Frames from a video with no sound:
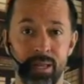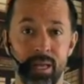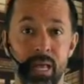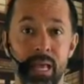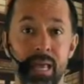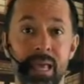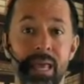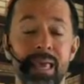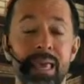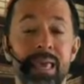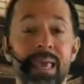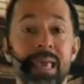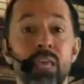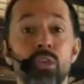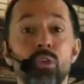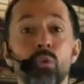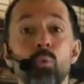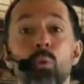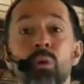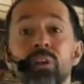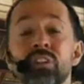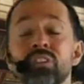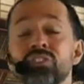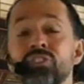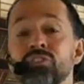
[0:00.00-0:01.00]
And you
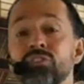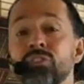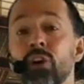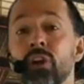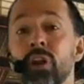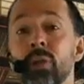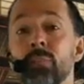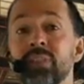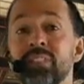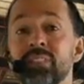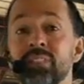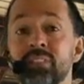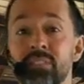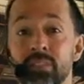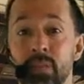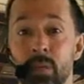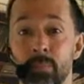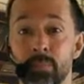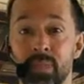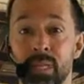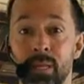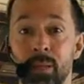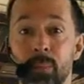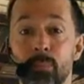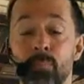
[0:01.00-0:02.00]
want to start them in
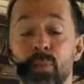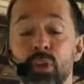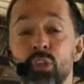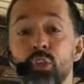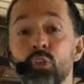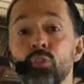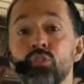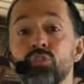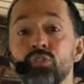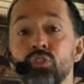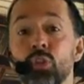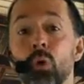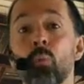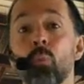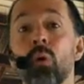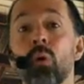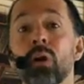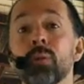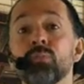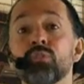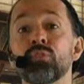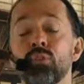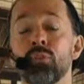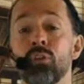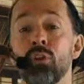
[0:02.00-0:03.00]
something, but you still want
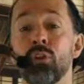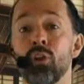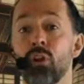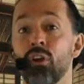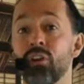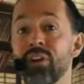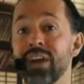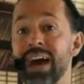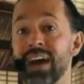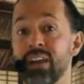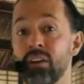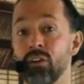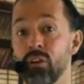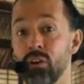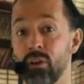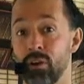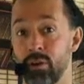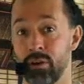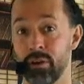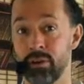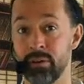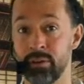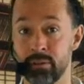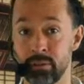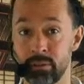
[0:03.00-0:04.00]
them to learn how to
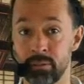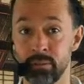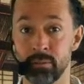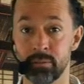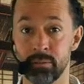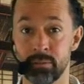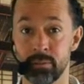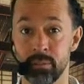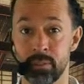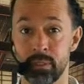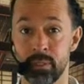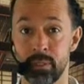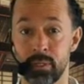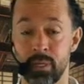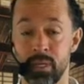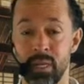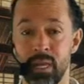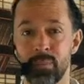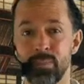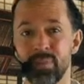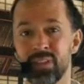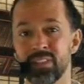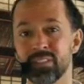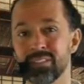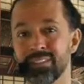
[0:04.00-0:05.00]
learn.
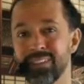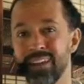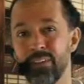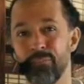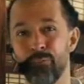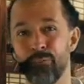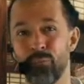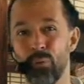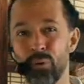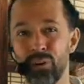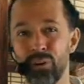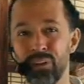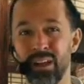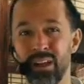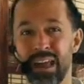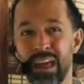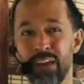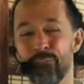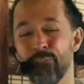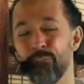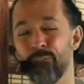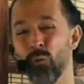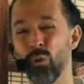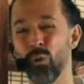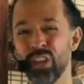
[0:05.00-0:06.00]
Because at
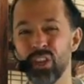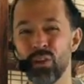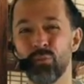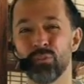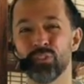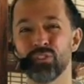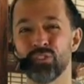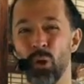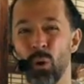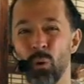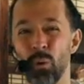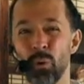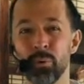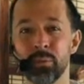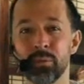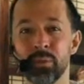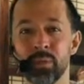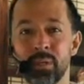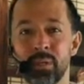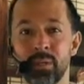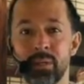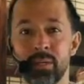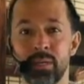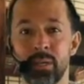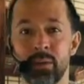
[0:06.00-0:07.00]
4 years old,
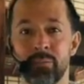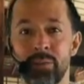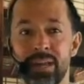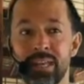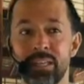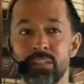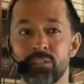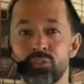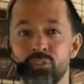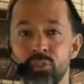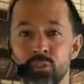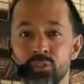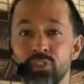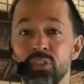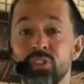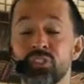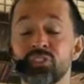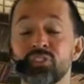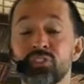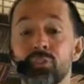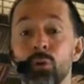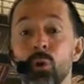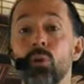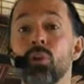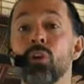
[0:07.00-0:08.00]
right, children are
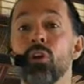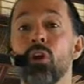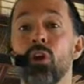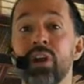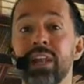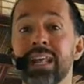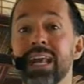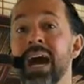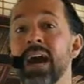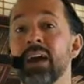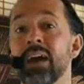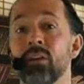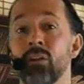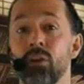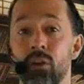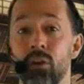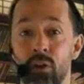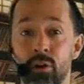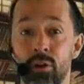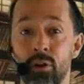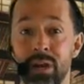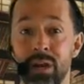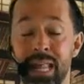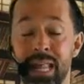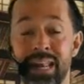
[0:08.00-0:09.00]
still learning how to
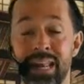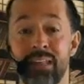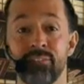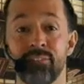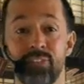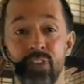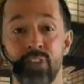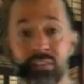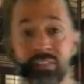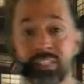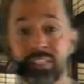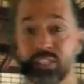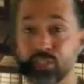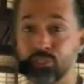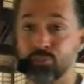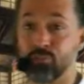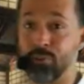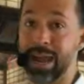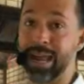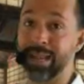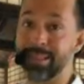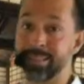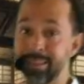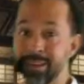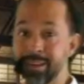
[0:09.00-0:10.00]
learn. And if they're
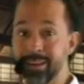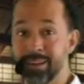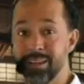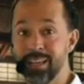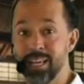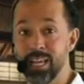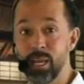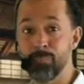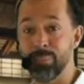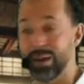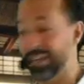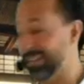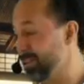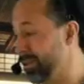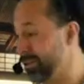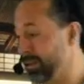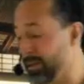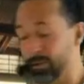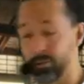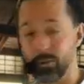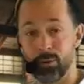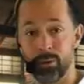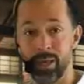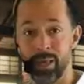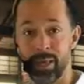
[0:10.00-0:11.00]
distracted by the
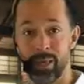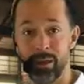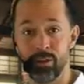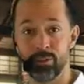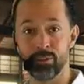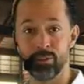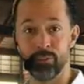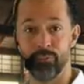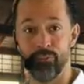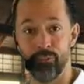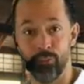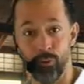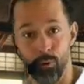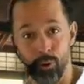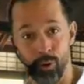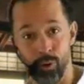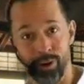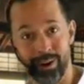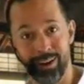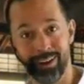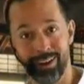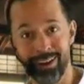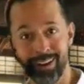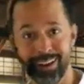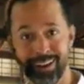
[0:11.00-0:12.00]
knucklehead on the floor,
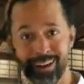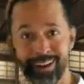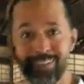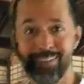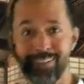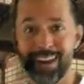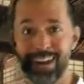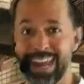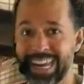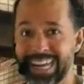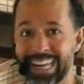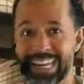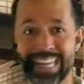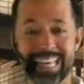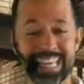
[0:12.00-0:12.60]
right,